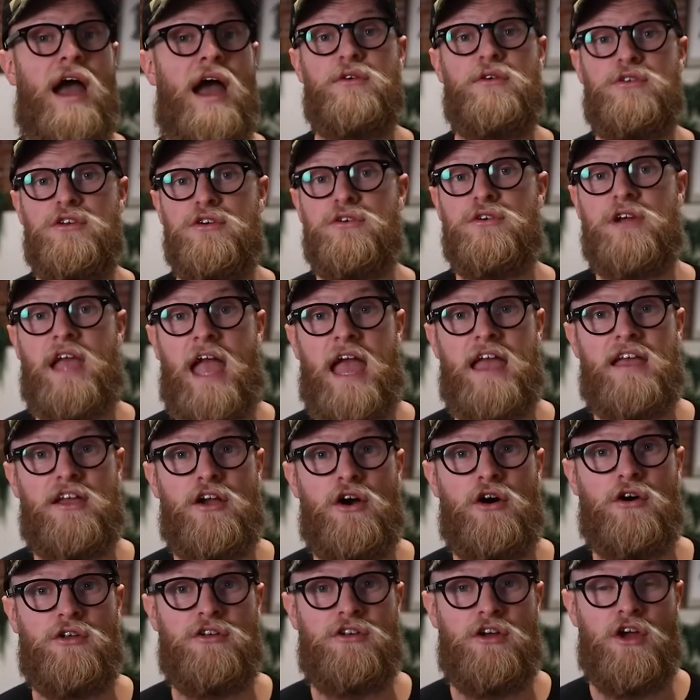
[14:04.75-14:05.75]
you're getting
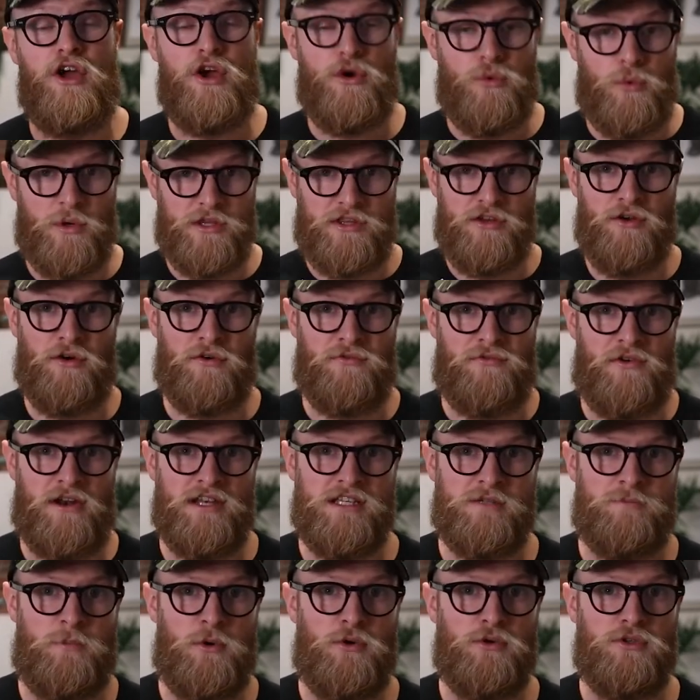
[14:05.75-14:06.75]
on with your
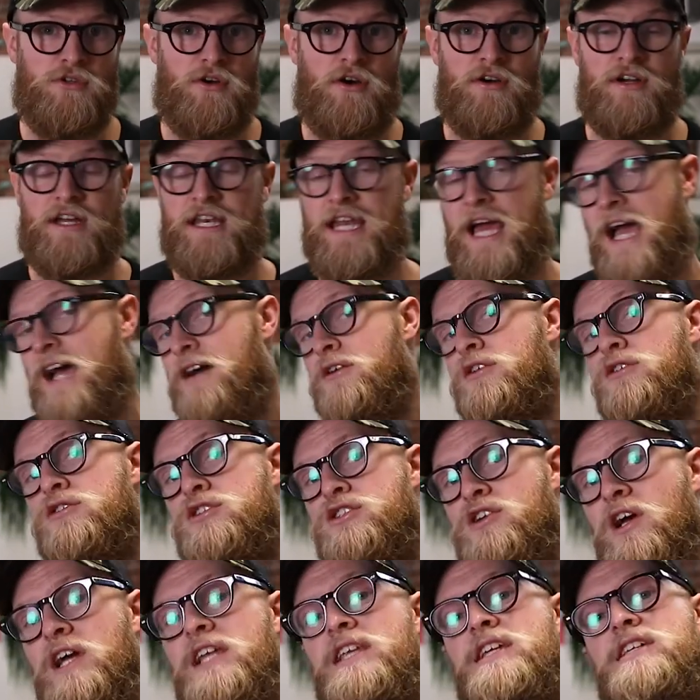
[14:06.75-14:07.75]
French Bulldog and how your
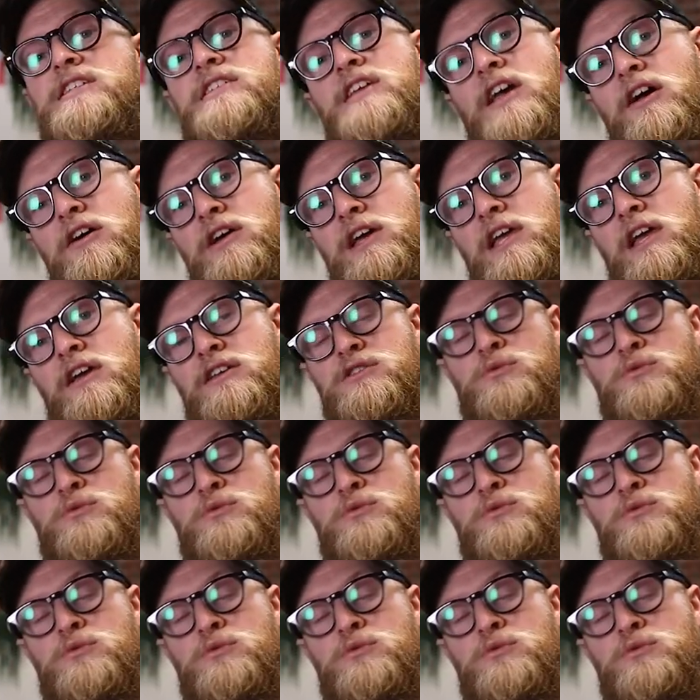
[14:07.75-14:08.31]
training is going,